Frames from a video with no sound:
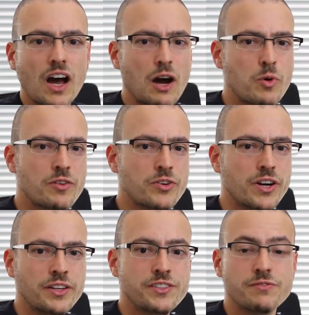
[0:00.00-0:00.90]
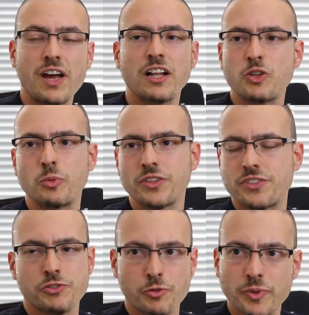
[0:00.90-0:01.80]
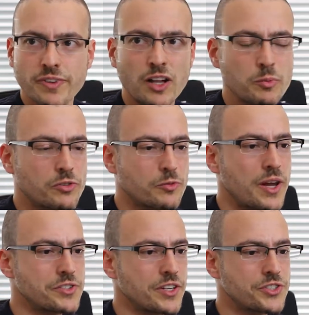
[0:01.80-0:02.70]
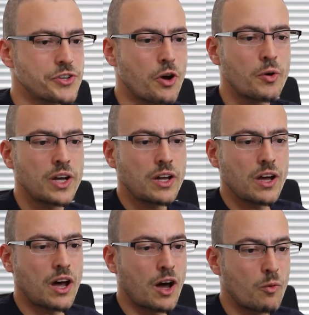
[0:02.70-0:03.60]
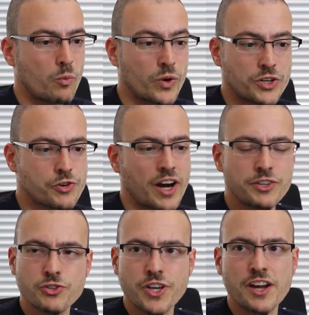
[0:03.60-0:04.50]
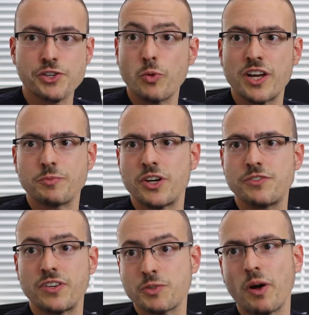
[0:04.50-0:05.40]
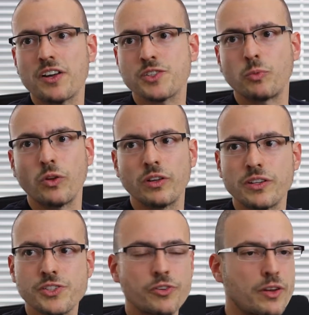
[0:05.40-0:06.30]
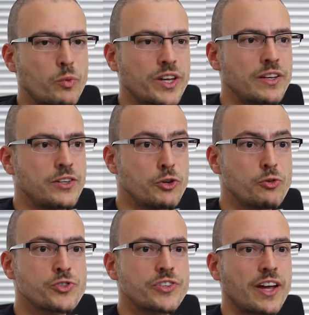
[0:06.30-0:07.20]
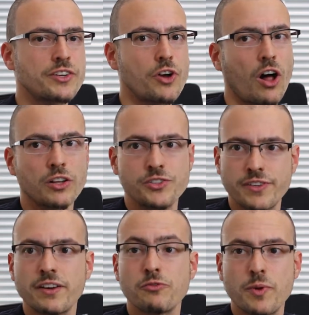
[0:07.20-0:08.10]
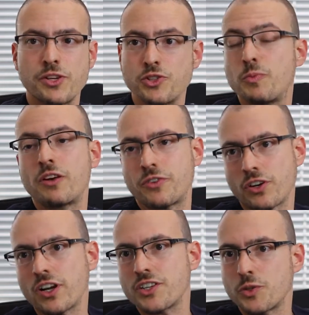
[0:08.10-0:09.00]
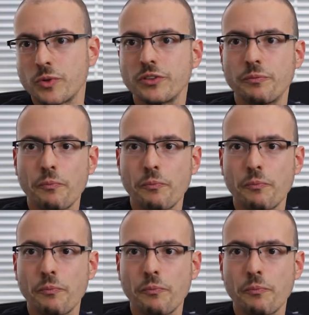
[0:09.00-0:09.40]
However, it's valuable. It's extremely valuable information, and so we're trying to stash away as much of it as possible so that we can use that knowledge, that information, to benefit our customer.